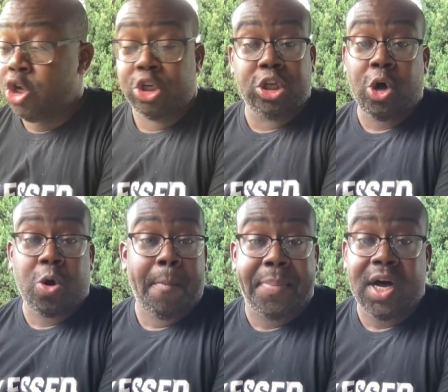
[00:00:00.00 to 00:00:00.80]

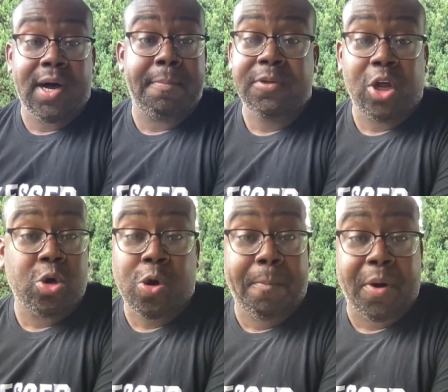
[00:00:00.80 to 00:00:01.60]
local pub,
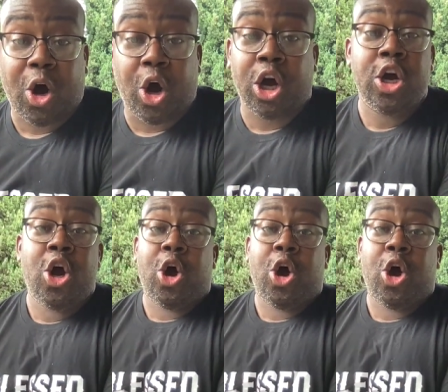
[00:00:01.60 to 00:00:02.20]
local bar,